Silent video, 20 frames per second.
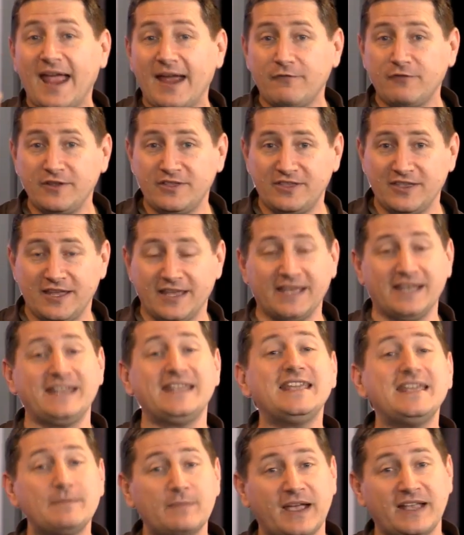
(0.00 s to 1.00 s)
everything, and
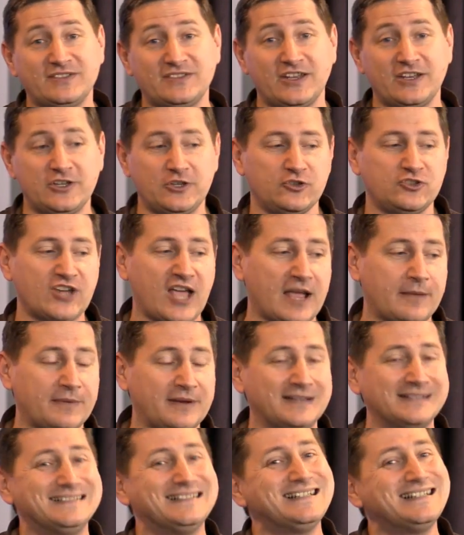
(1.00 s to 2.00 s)
he might say to Hugh
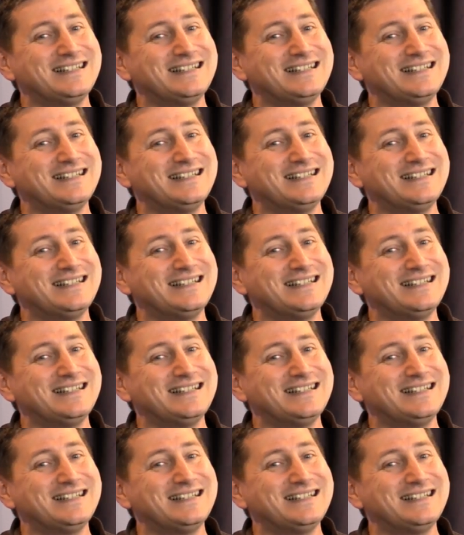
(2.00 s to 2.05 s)
Jackman,